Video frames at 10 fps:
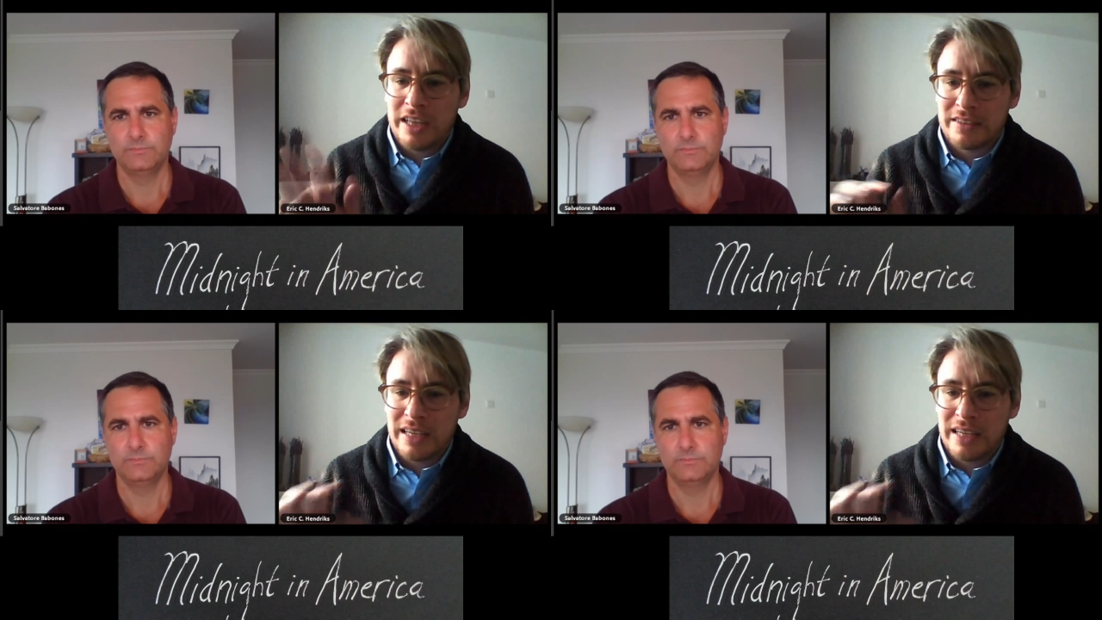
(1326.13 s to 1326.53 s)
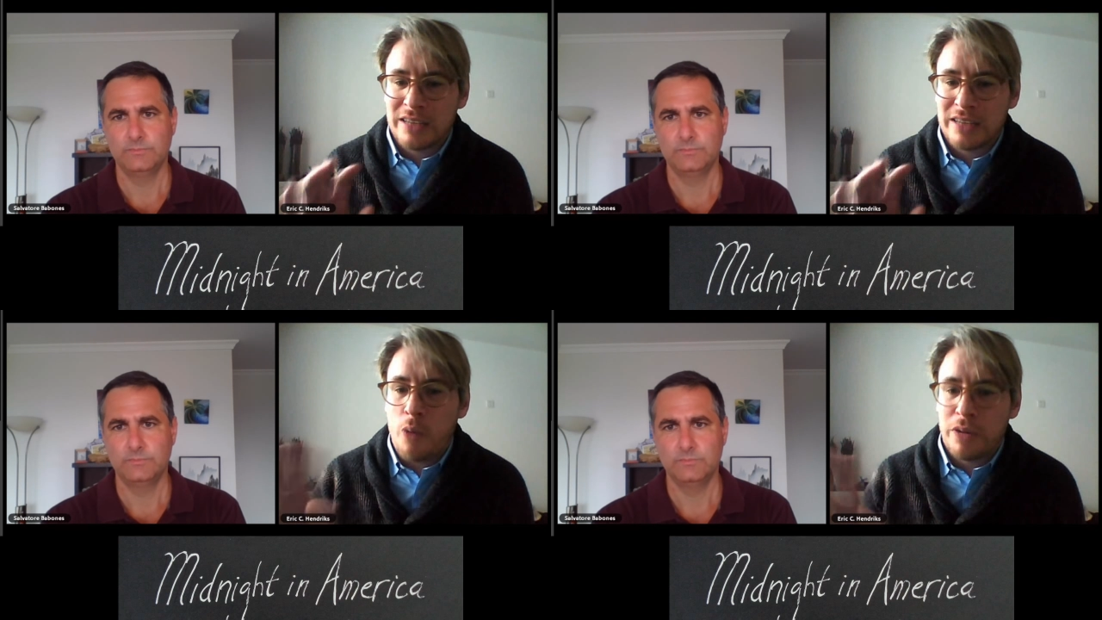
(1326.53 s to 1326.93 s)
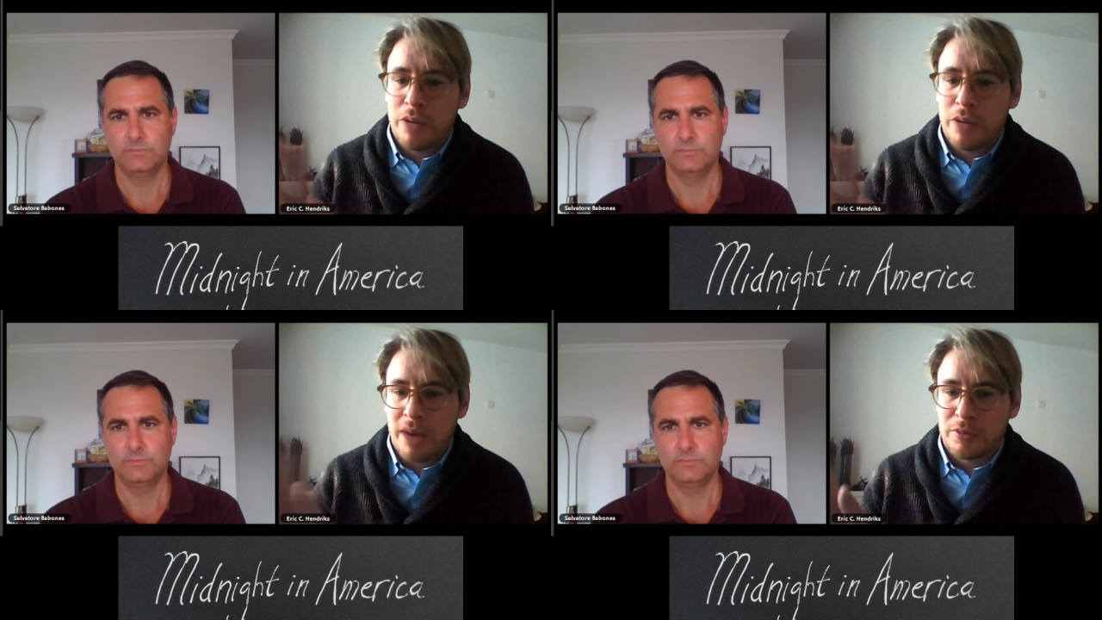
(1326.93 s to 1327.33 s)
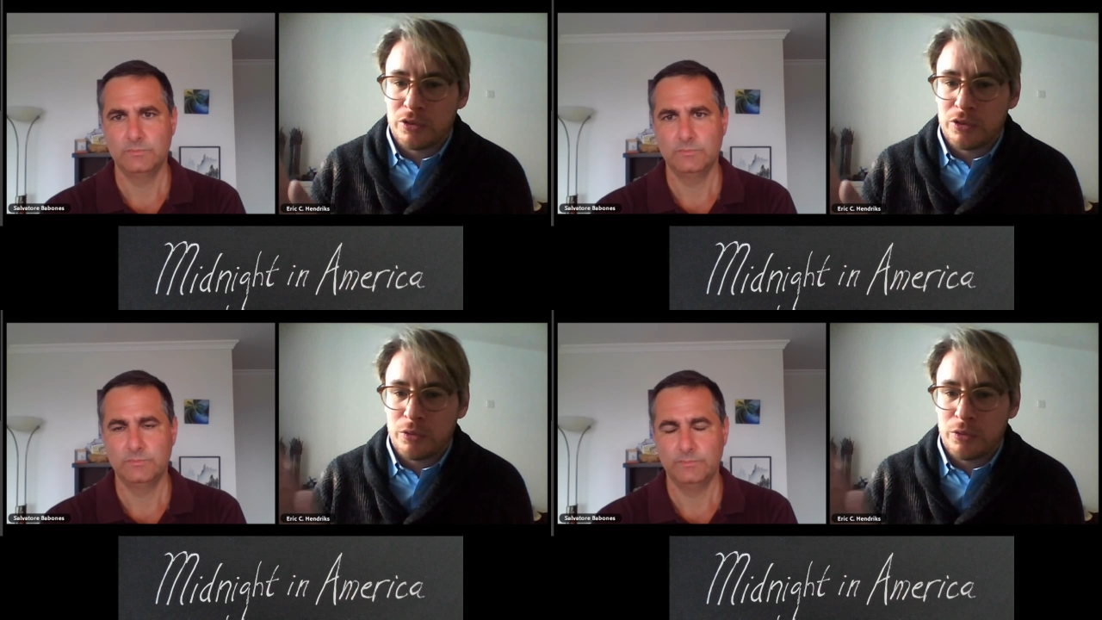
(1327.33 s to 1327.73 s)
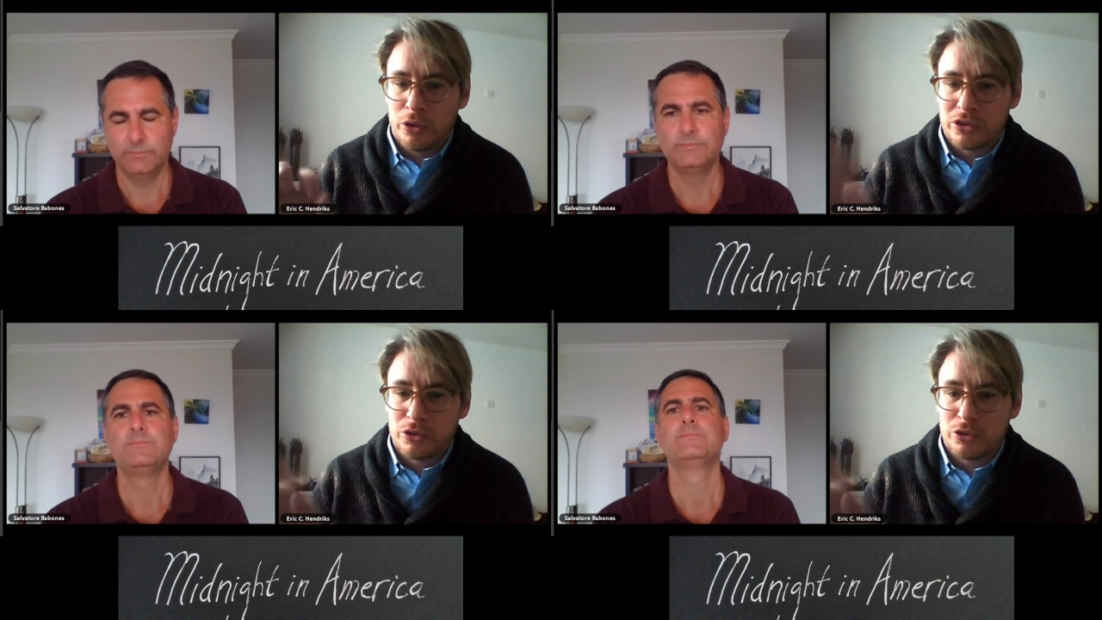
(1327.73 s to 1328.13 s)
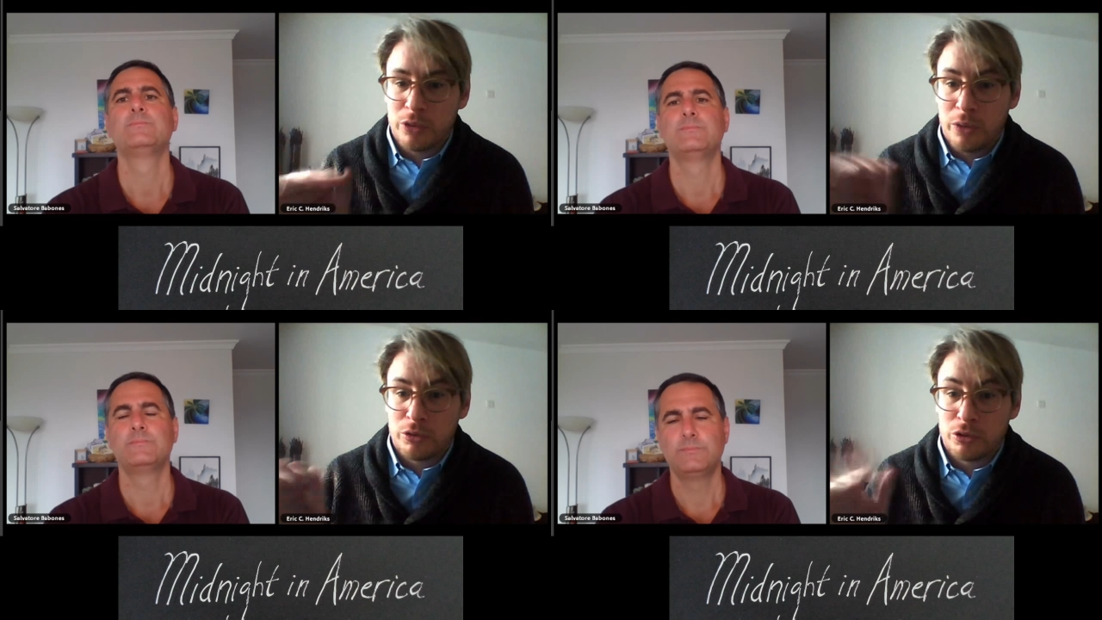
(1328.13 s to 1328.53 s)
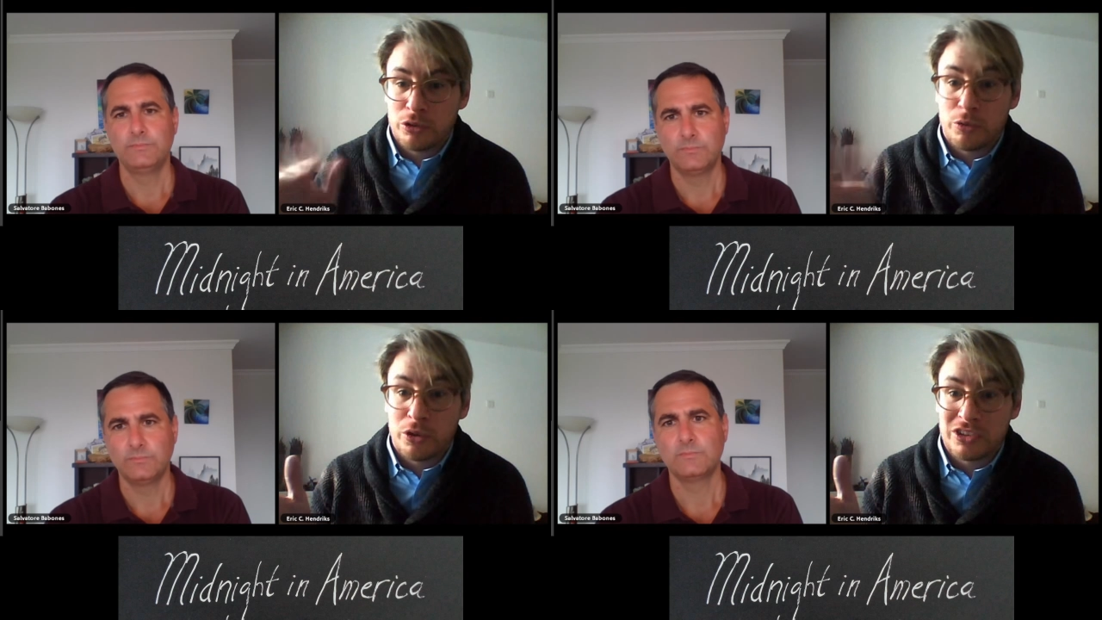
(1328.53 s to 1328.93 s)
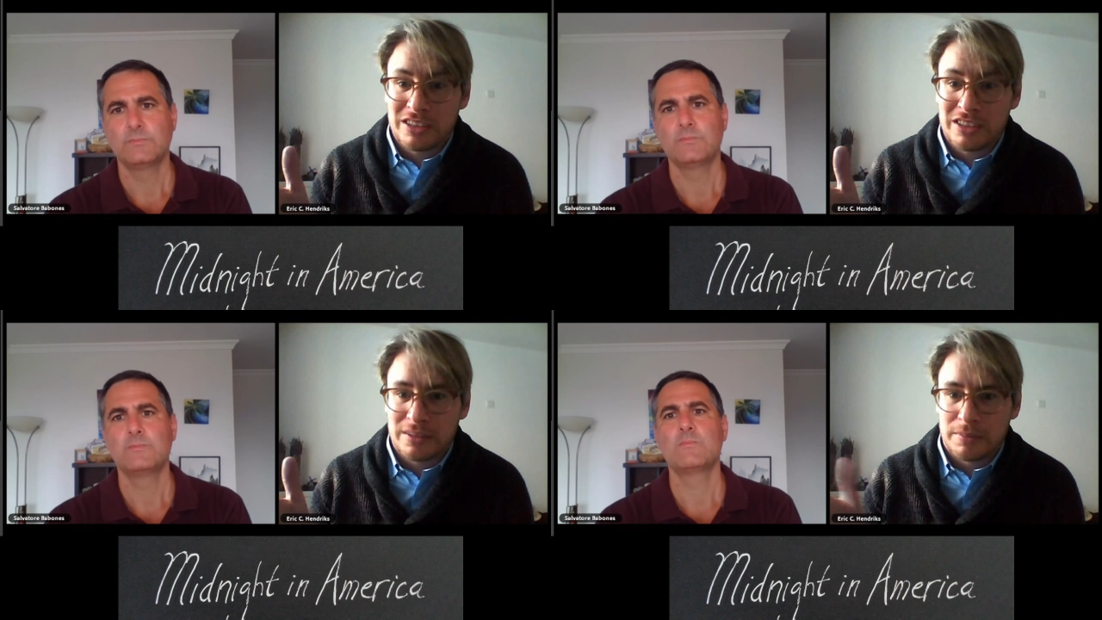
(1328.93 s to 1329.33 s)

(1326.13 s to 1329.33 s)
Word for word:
Speaker 1: it opening up to the world, to, a, uh, to the world system.